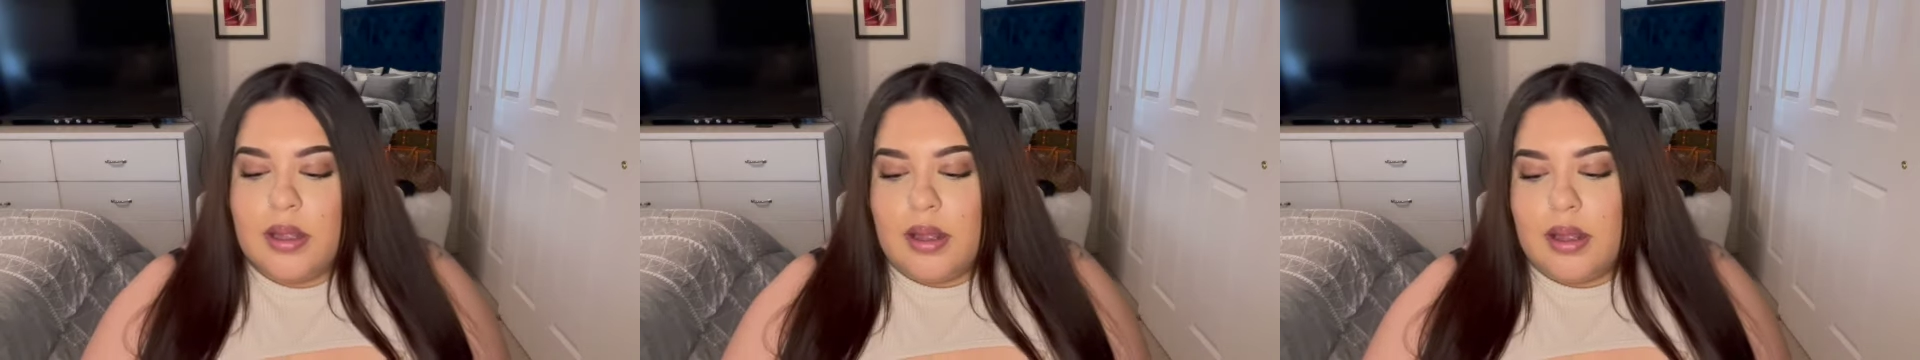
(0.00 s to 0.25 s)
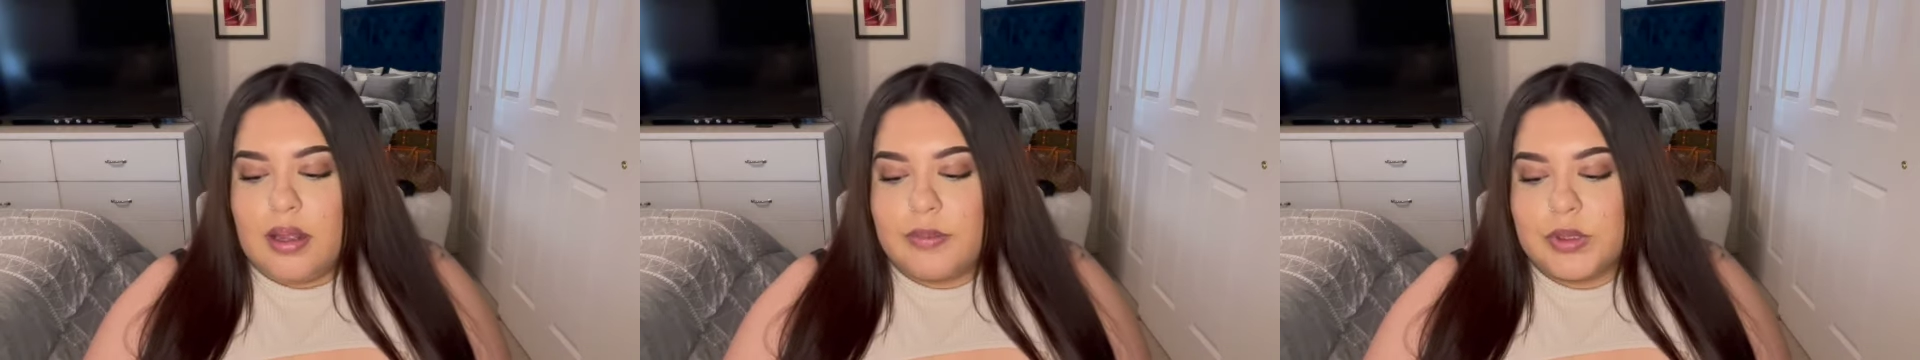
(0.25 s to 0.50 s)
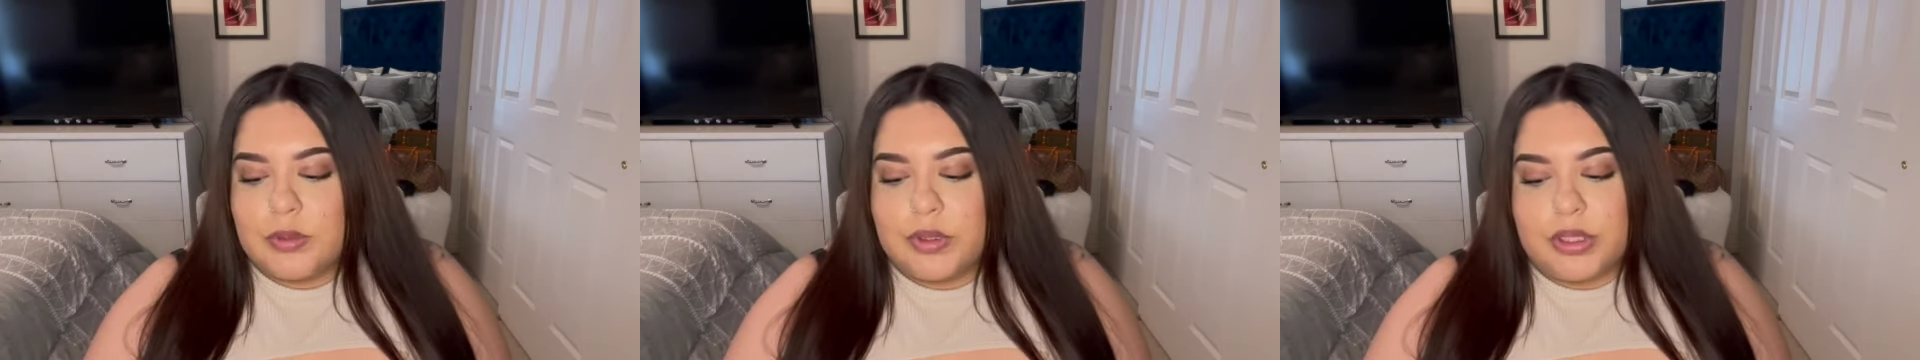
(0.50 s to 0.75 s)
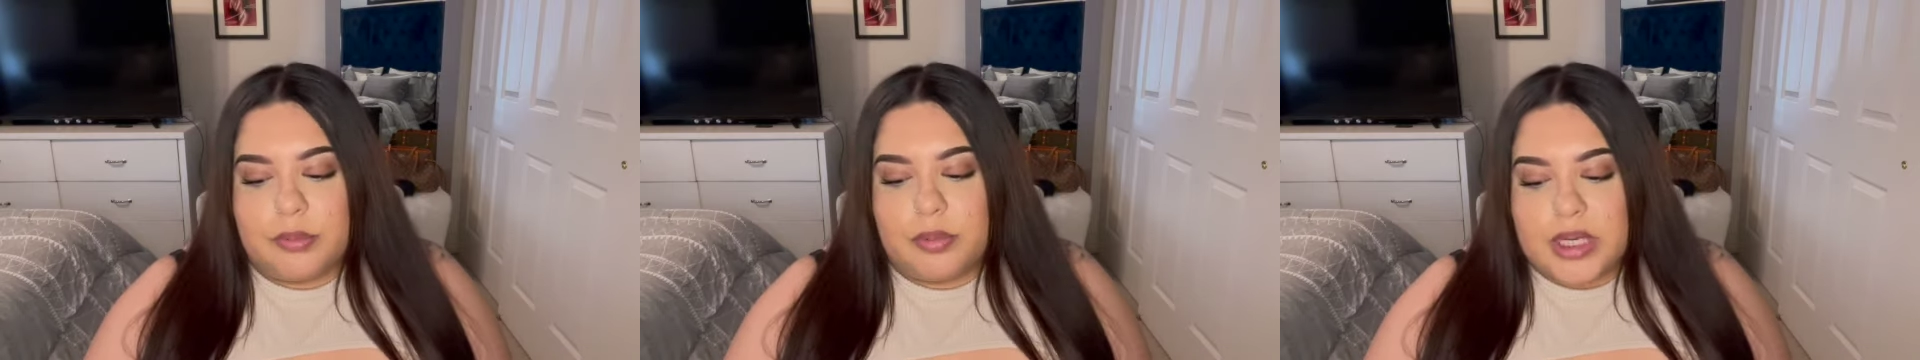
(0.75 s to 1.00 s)
It's a really
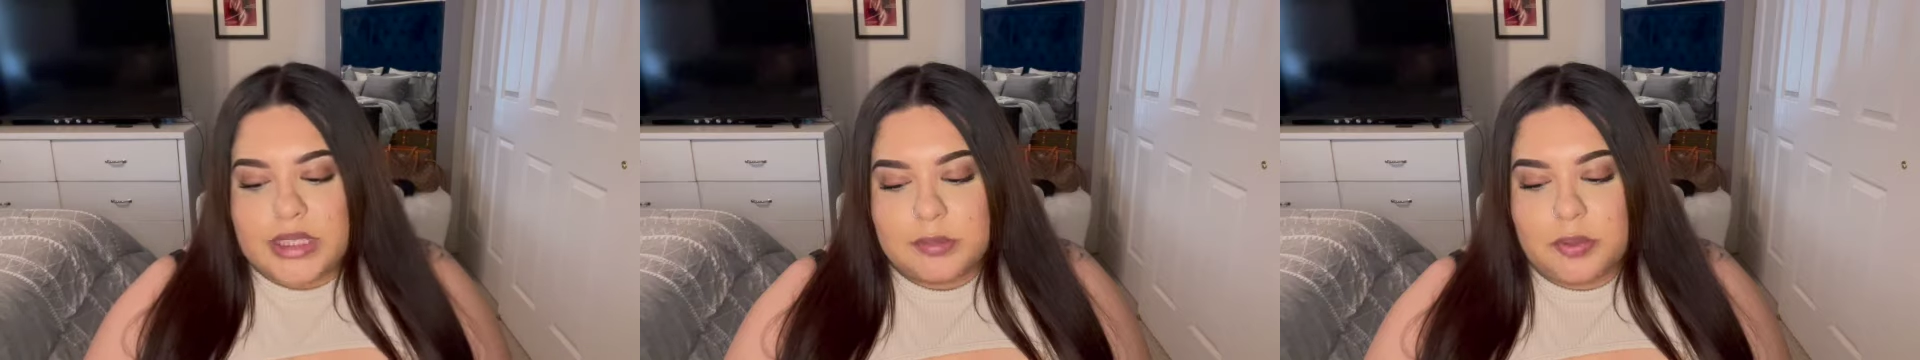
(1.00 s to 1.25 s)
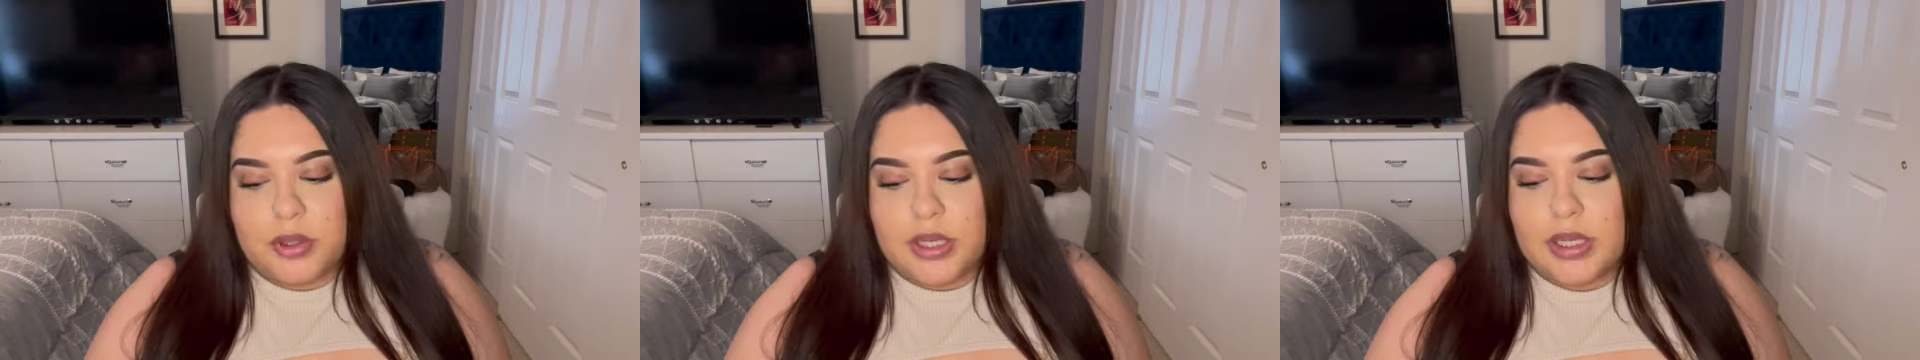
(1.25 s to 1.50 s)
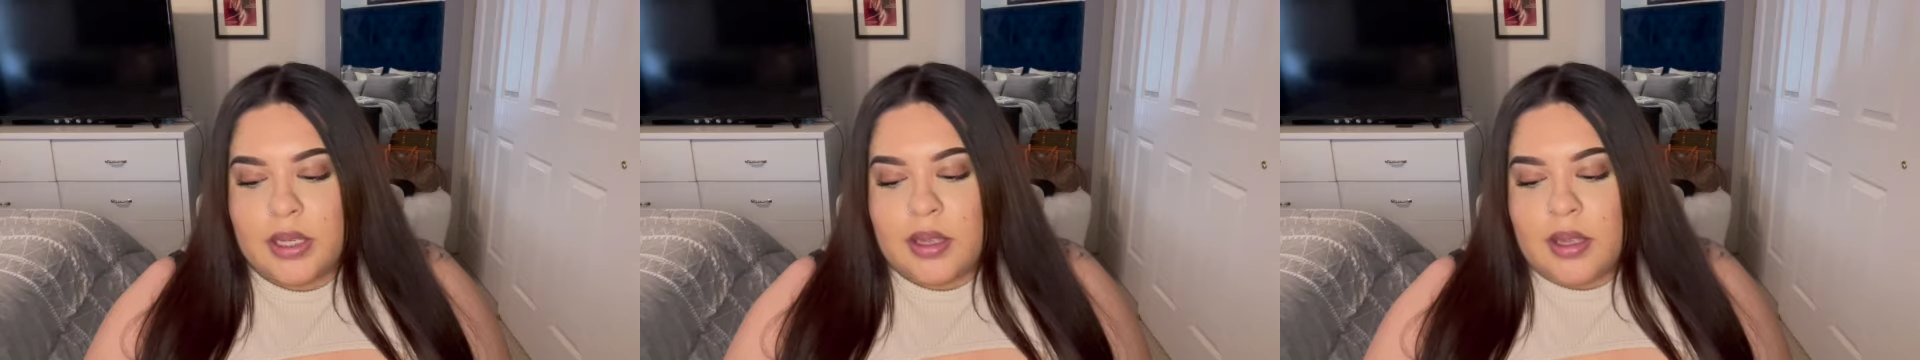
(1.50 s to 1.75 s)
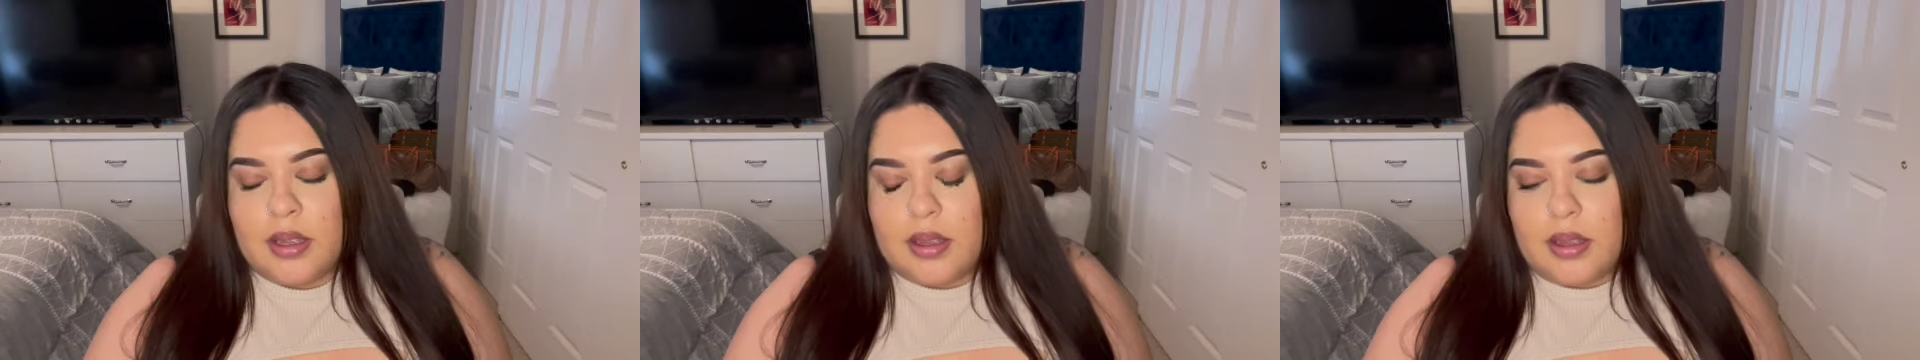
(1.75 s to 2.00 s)
good price point,
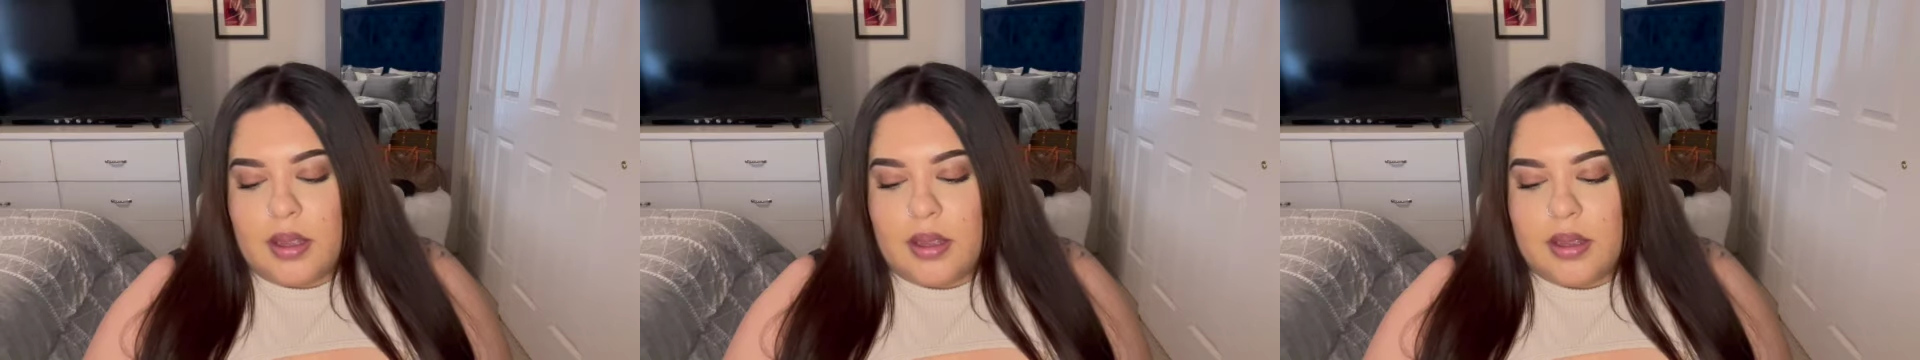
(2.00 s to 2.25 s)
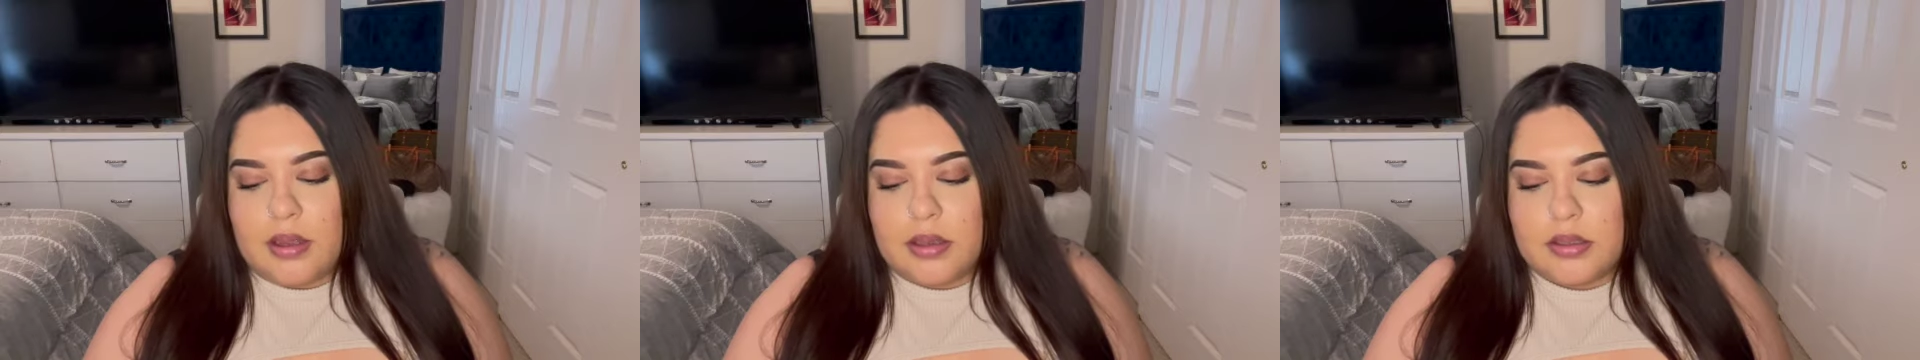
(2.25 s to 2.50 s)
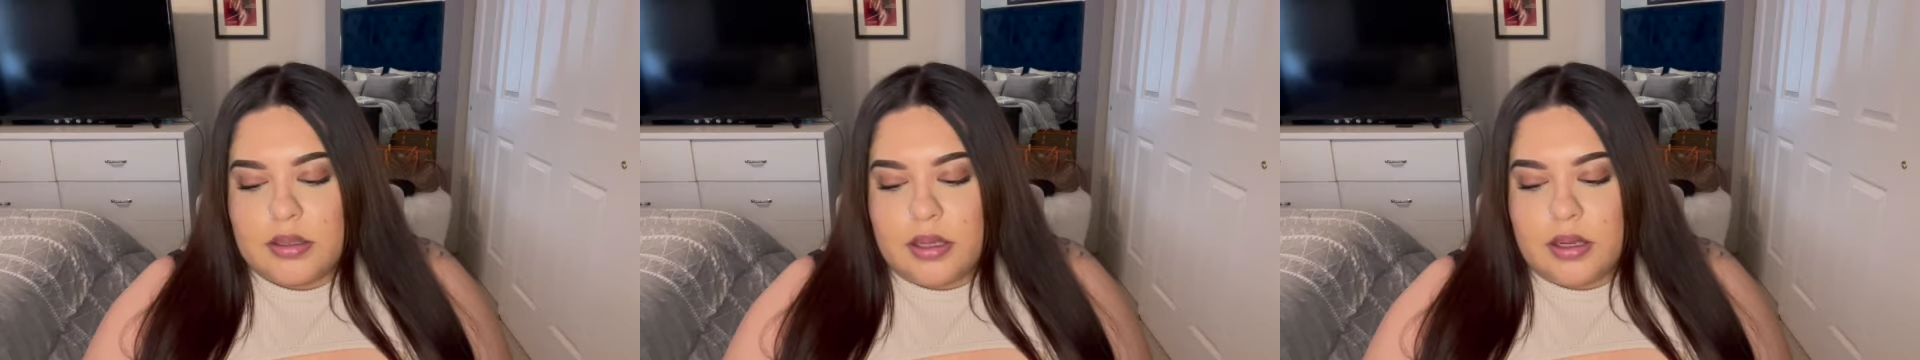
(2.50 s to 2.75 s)
and